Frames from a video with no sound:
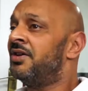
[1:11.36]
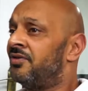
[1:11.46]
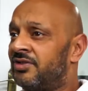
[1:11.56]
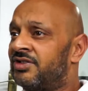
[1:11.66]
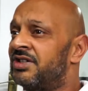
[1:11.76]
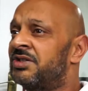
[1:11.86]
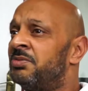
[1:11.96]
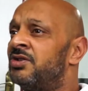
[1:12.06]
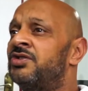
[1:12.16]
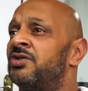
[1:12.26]
For 6
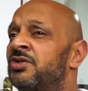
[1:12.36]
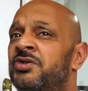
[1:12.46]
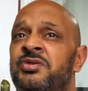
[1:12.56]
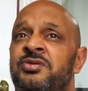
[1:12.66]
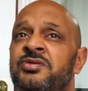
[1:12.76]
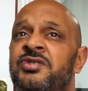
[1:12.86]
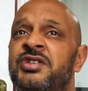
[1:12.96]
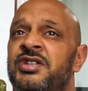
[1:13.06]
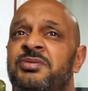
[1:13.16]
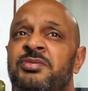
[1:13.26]
months
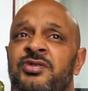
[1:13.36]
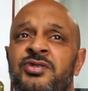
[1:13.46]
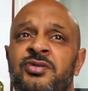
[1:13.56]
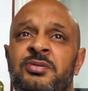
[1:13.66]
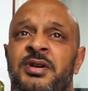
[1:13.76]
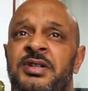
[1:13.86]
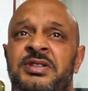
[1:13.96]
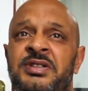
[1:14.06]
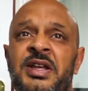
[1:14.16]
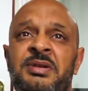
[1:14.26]
to about
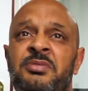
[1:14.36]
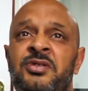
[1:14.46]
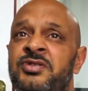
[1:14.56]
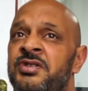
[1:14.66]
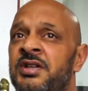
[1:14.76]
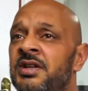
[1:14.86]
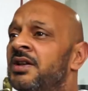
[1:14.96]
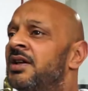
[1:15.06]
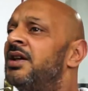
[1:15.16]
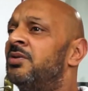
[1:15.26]
8 months,
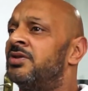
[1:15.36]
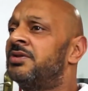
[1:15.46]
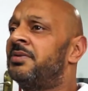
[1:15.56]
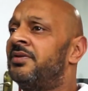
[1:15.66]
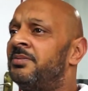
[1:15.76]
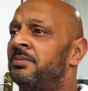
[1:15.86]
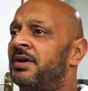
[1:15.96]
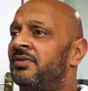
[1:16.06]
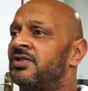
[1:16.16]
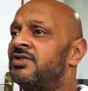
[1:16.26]
it was a bit
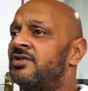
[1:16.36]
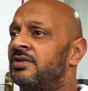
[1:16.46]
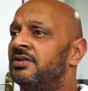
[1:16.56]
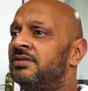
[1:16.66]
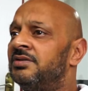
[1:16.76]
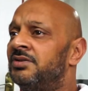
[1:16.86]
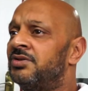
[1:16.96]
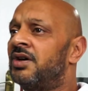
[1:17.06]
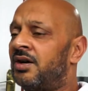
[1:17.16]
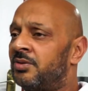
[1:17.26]
of a struggle. It was
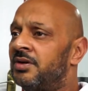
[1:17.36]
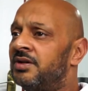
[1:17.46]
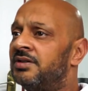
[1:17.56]
hard work.